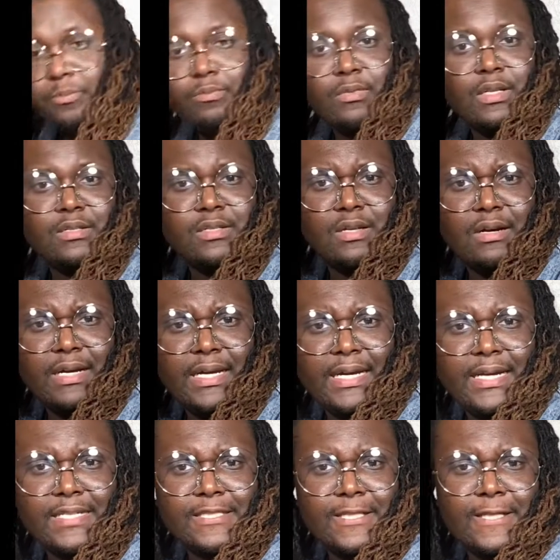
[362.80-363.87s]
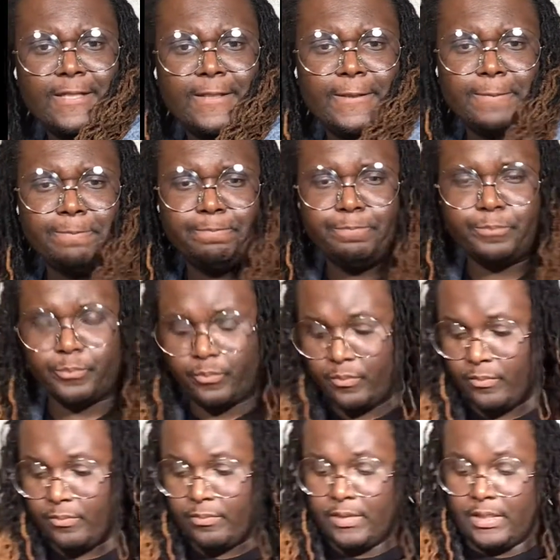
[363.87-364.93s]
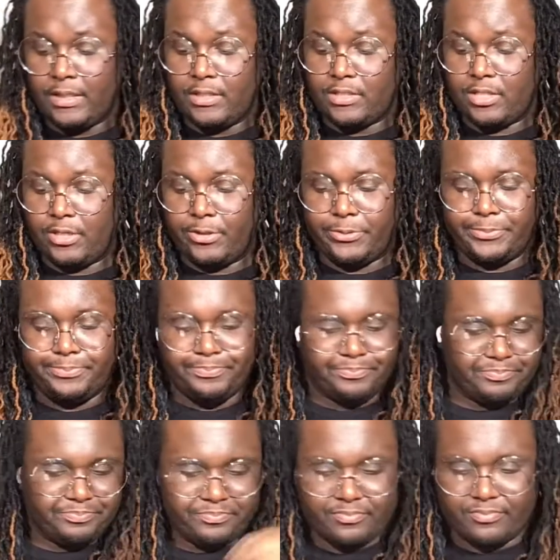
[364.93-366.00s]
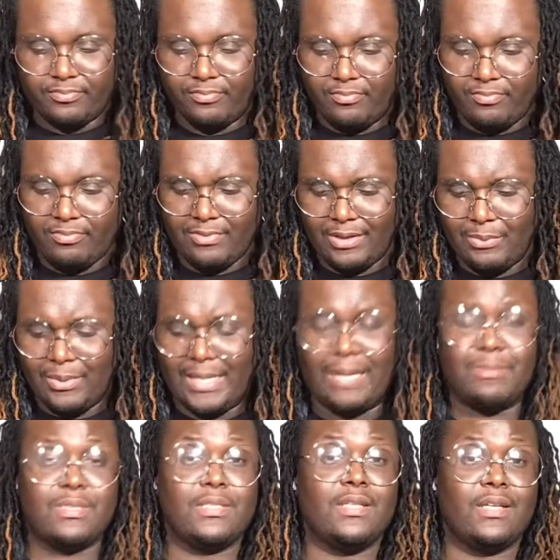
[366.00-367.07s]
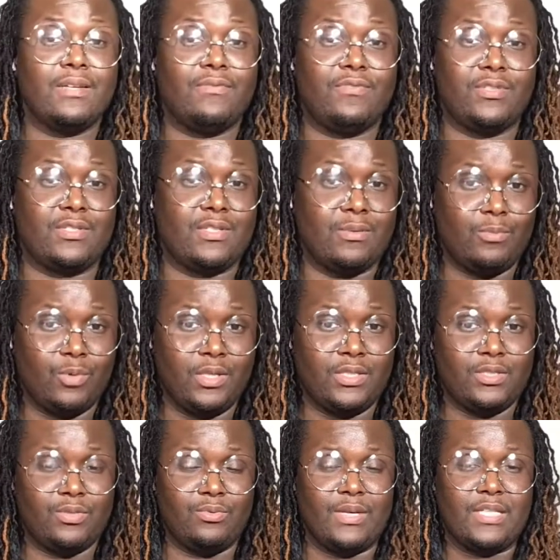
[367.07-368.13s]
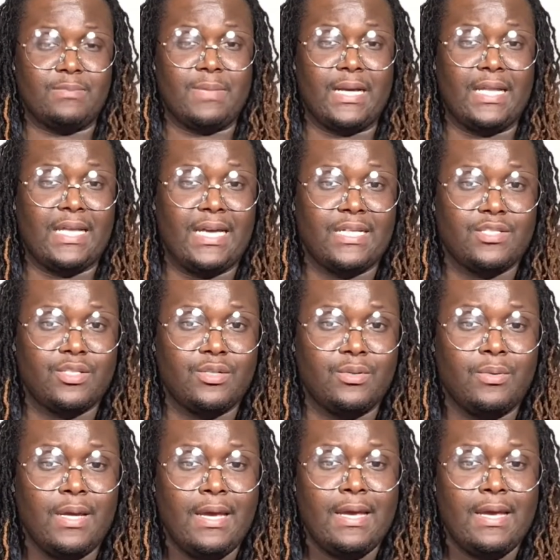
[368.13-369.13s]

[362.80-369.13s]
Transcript: Sorry, guys. So while I was looking for someone to raise my glass to,